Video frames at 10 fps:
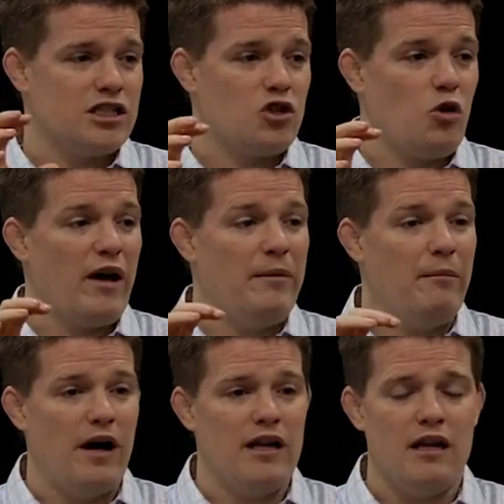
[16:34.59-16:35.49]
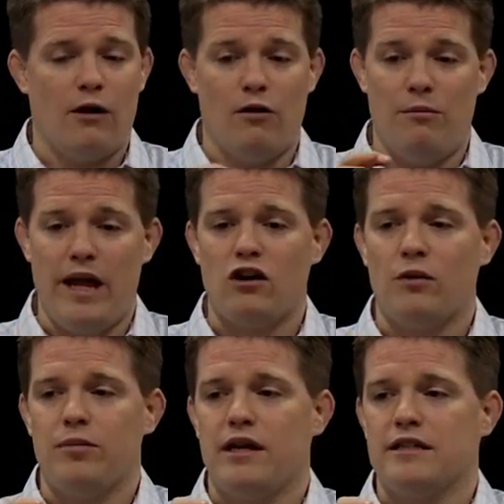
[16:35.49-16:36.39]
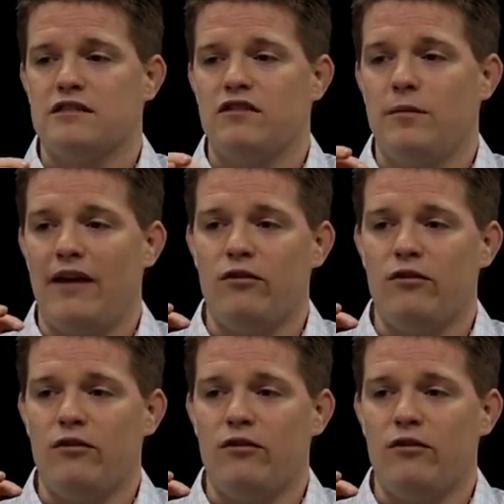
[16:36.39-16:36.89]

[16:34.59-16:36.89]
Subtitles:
He stole my money. I went bankrupt because of him.